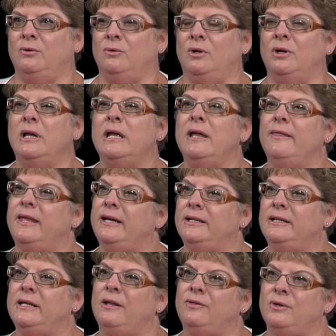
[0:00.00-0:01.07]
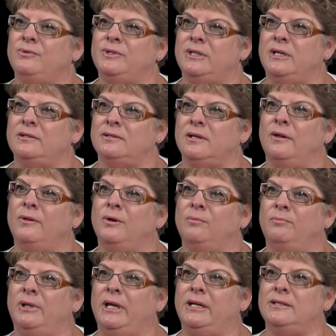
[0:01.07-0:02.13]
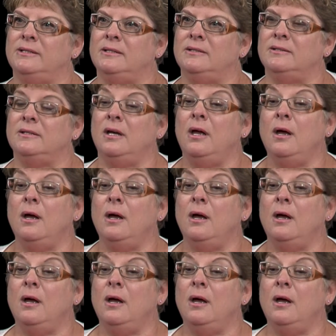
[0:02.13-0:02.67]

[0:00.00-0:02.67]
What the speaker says: or they can get those things other places.